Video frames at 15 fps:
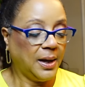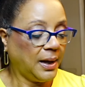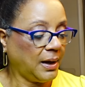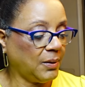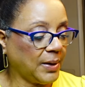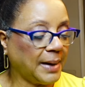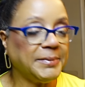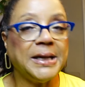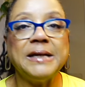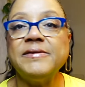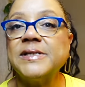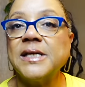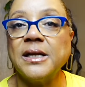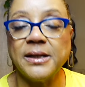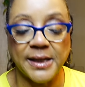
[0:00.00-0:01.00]
Oh, I'm not even
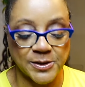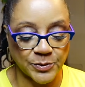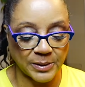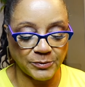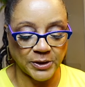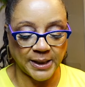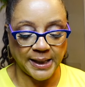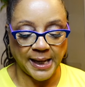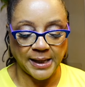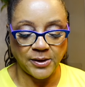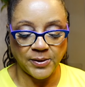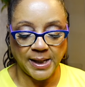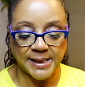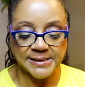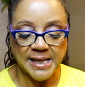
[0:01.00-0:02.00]
telling you guys what I'm looking at. You
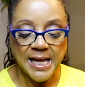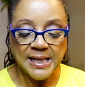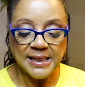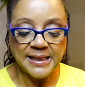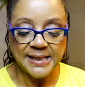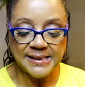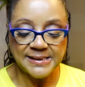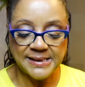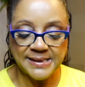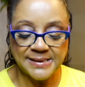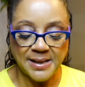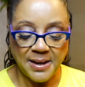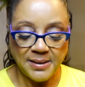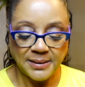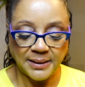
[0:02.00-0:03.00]
guys, this is
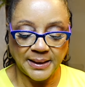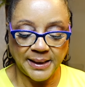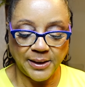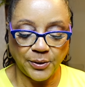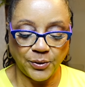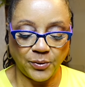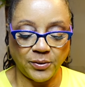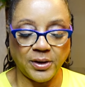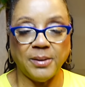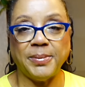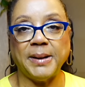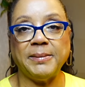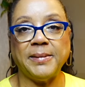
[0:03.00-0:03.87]
Leonora by